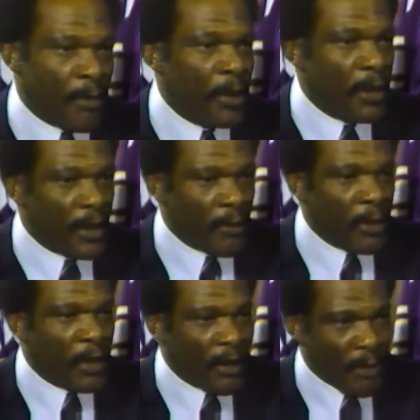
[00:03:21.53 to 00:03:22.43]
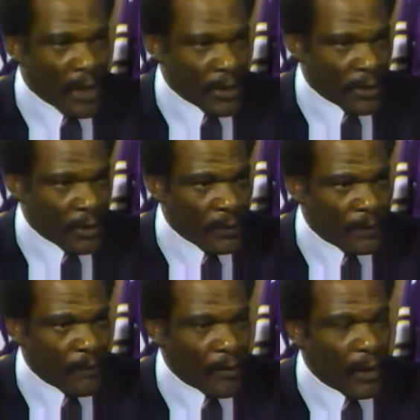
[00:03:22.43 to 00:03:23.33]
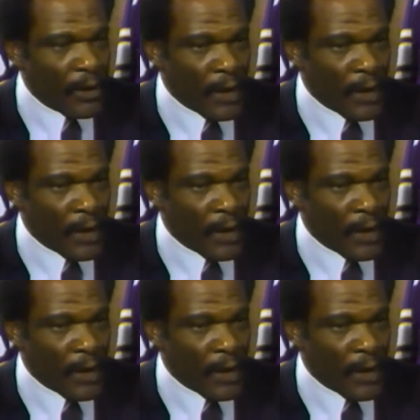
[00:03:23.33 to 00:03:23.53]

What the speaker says: you're put on a pedestal,